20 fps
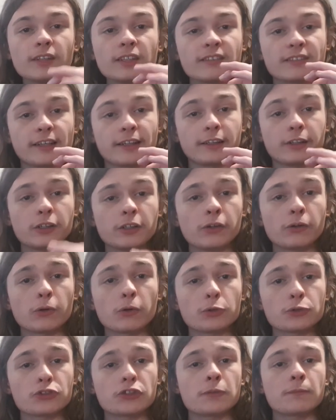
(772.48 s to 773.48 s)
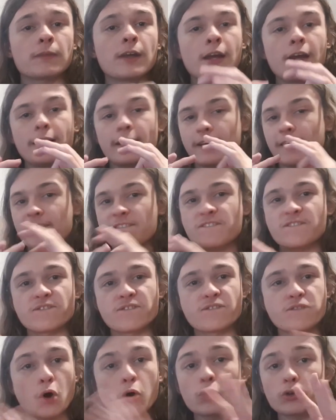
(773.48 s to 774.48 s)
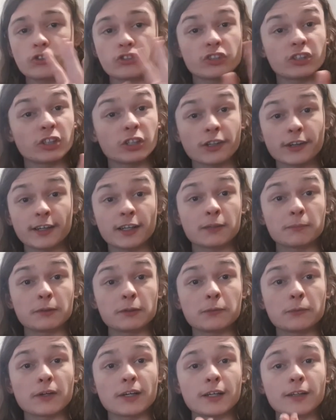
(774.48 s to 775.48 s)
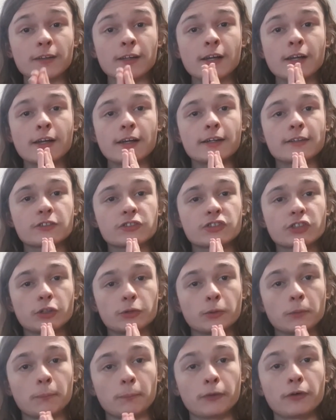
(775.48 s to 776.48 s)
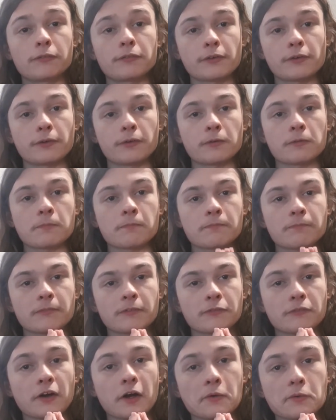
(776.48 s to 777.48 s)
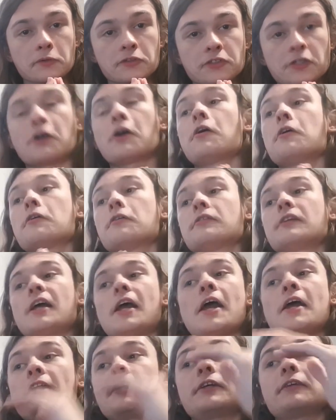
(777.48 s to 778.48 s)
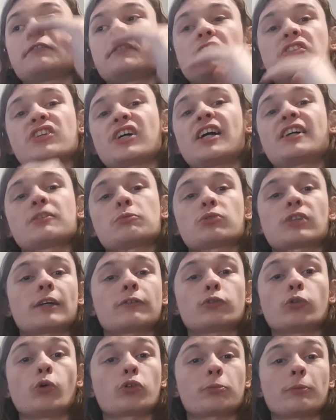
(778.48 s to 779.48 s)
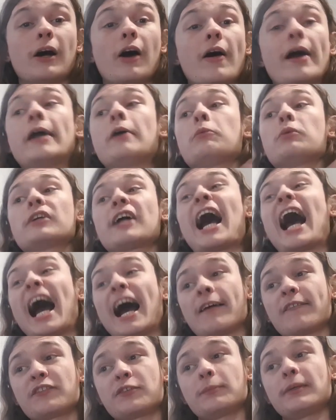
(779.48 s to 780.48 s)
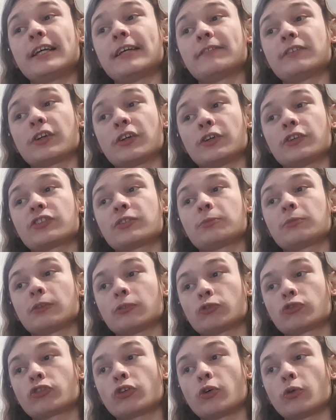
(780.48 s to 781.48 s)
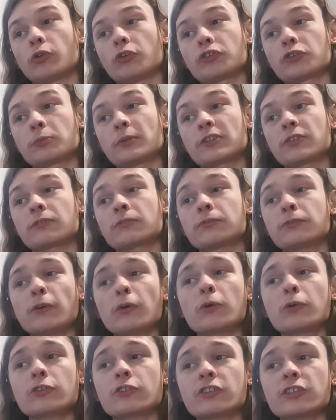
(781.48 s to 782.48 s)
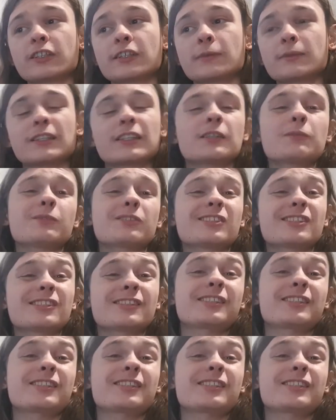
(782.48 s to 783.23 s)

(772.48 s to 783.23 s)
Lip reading: They look awesome, they function incredibly well, and so above all, if I was to own any of these items I've talked about, it would have to be the custom controllers, which unfortunately, when it comes to this